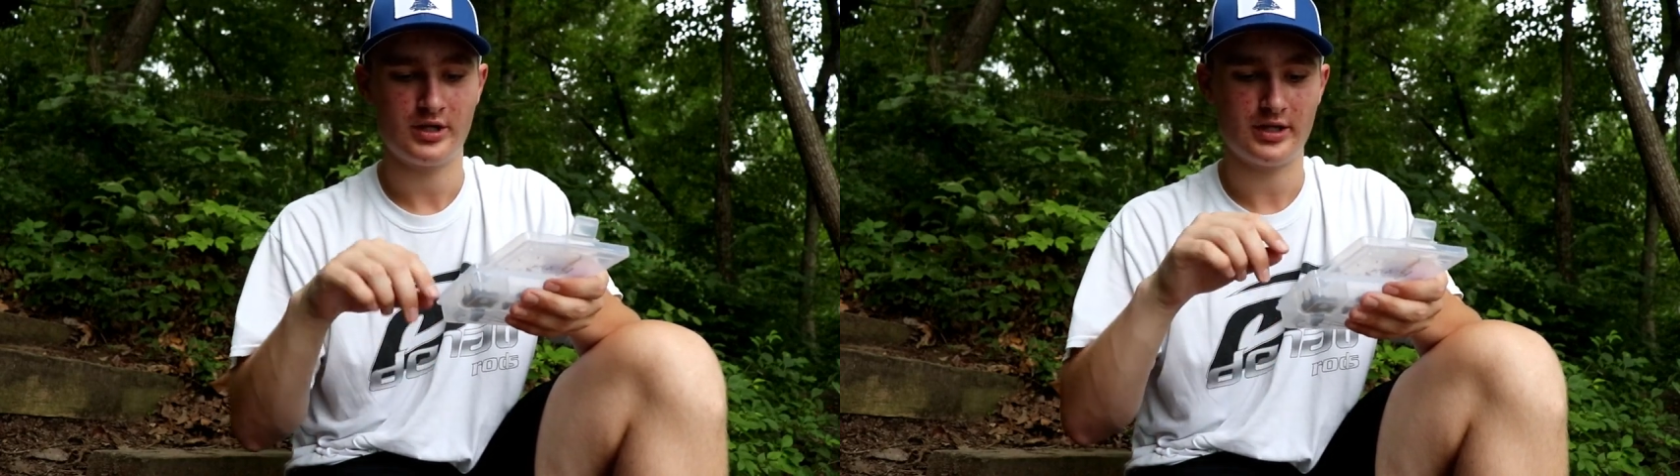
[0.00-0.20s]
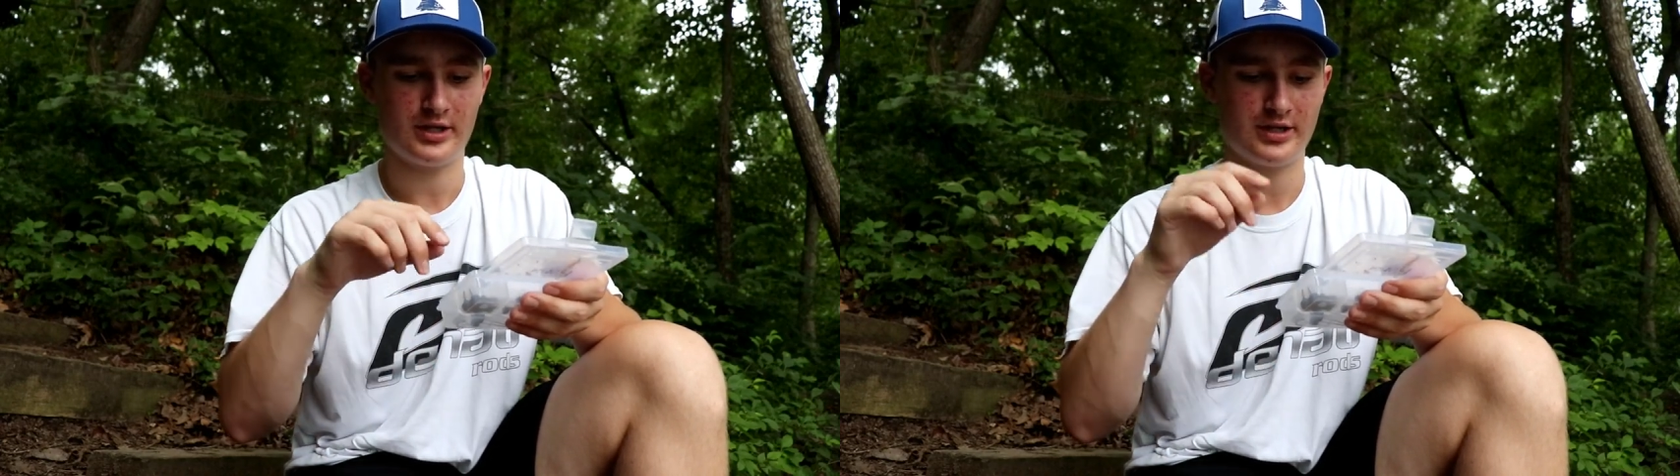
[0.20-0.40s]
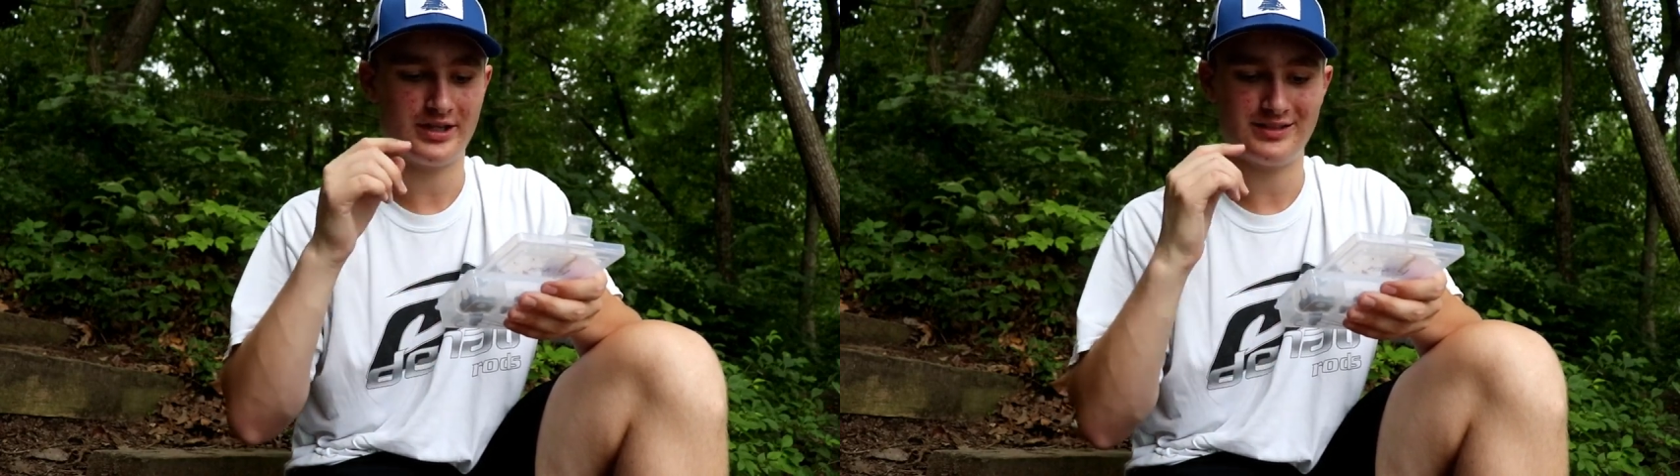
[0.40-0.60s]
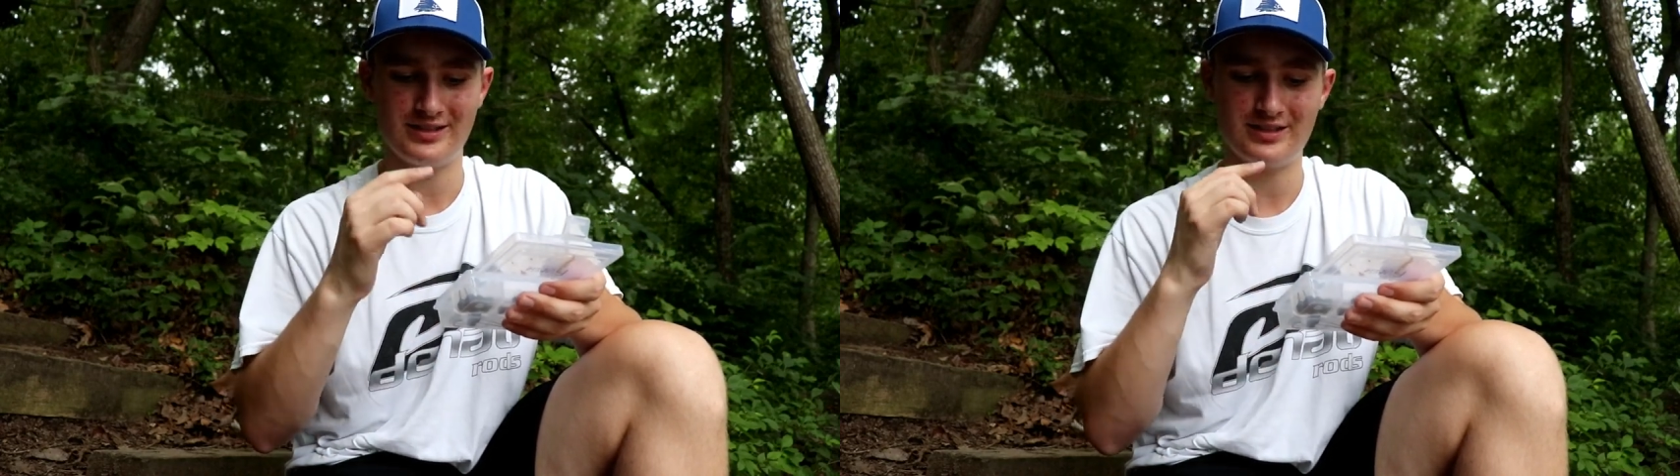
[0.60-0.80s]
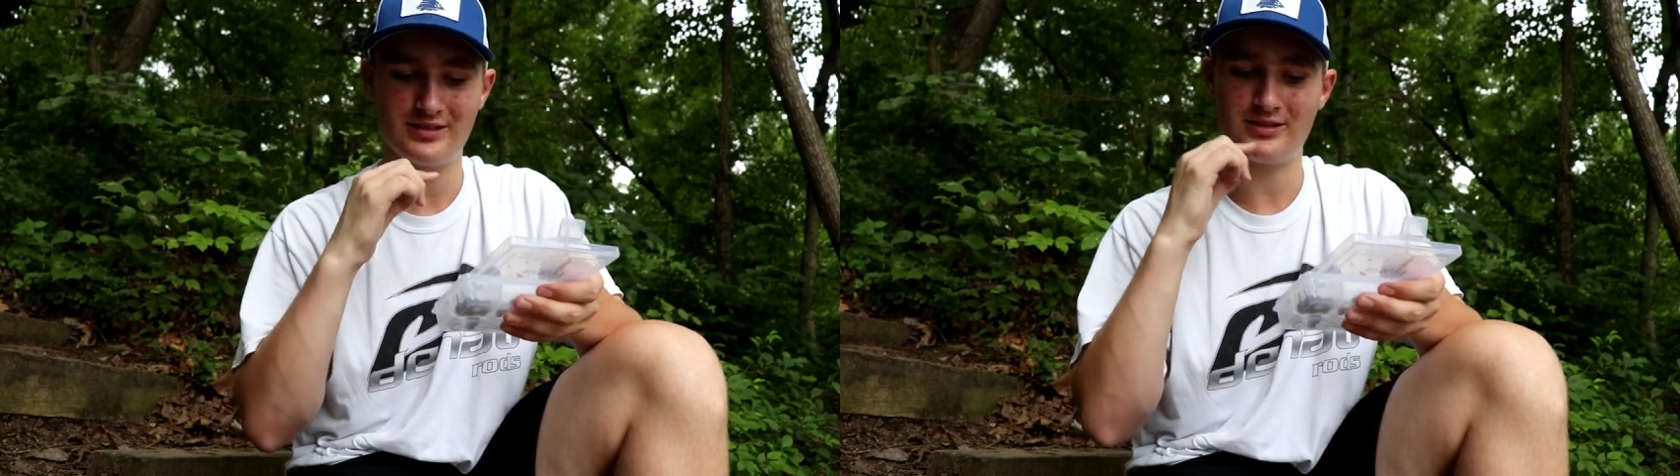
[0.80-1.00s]
And
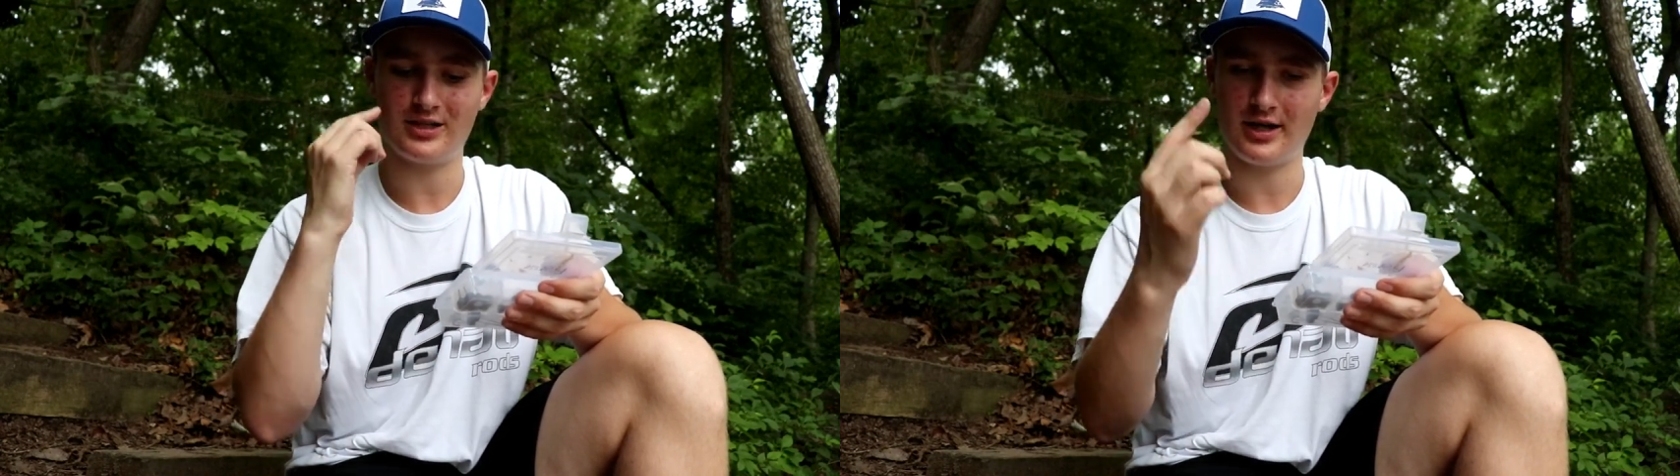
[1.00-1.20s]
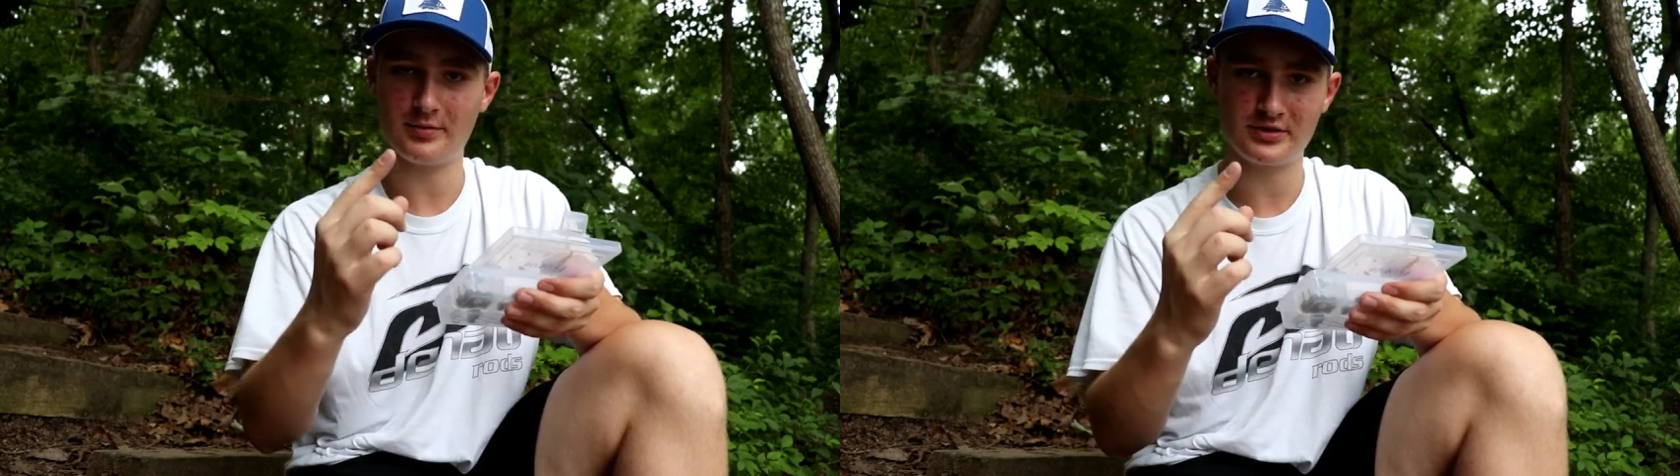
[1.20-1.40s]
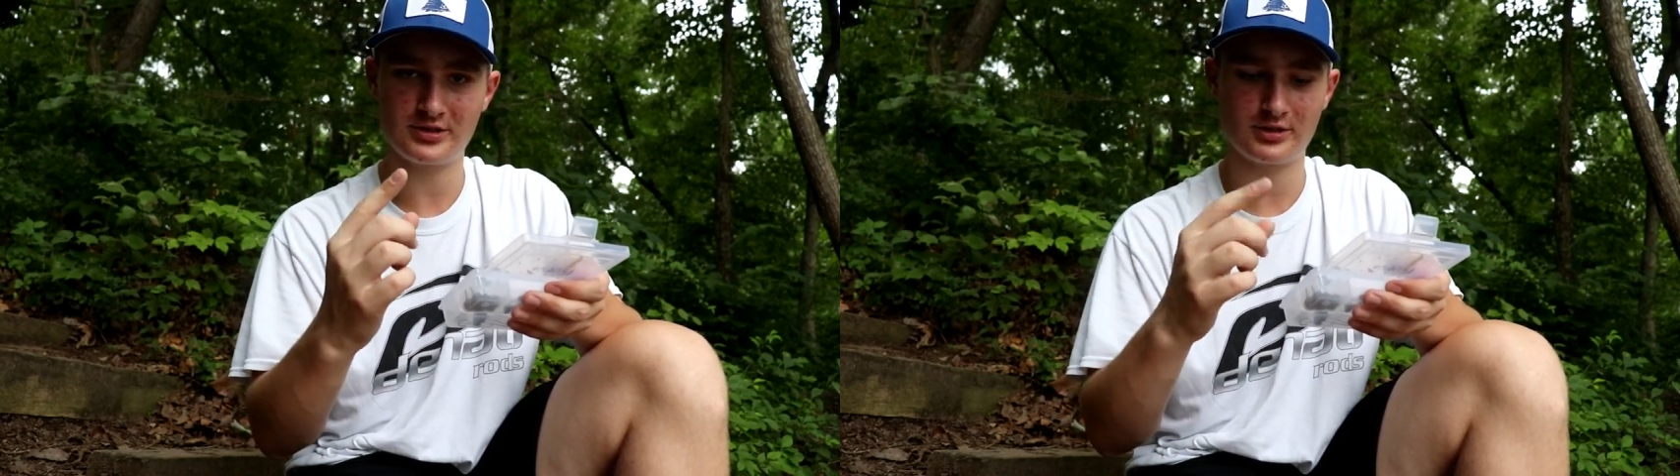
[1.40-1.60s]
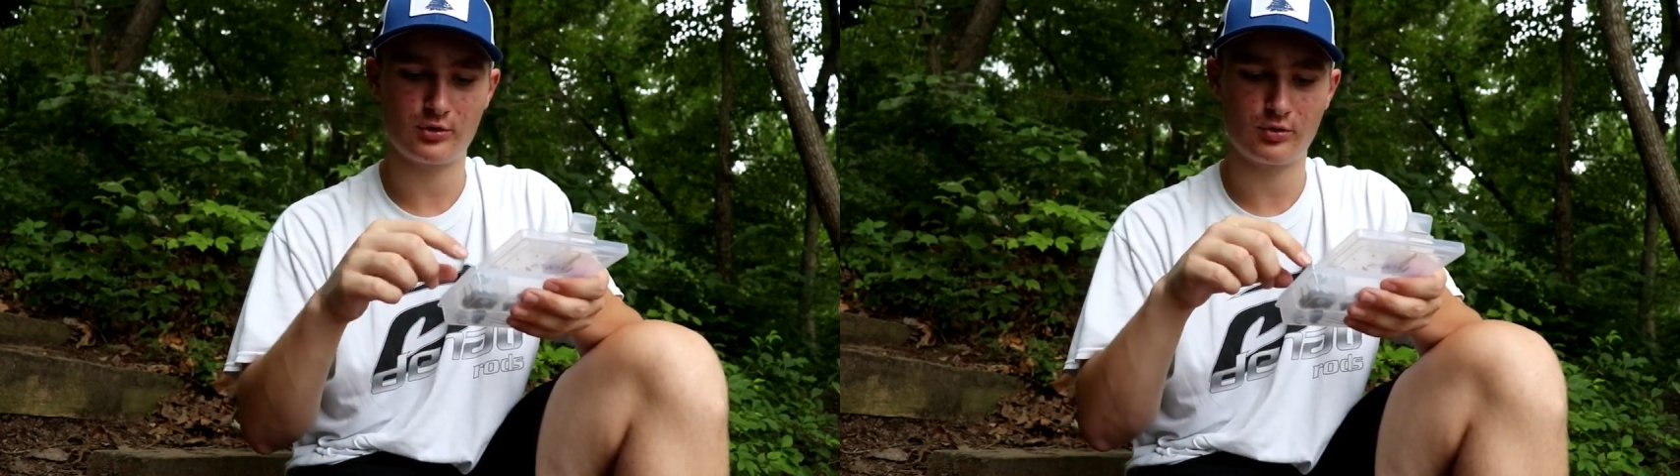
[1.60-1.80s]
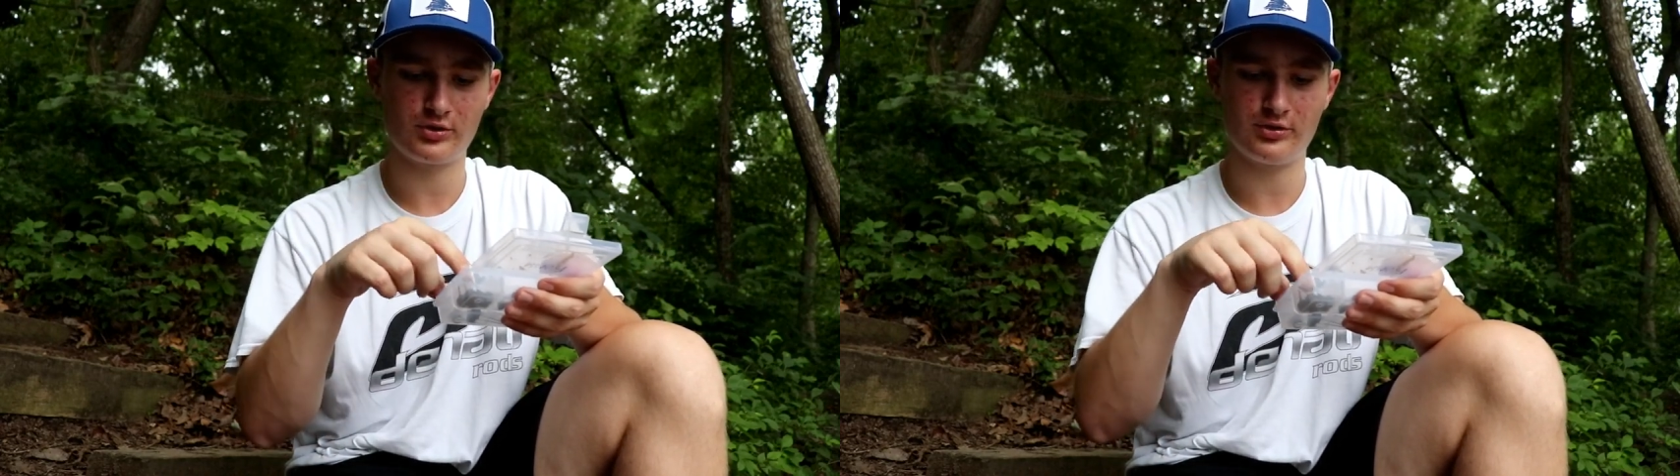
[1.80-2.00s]
then in the opposite corner,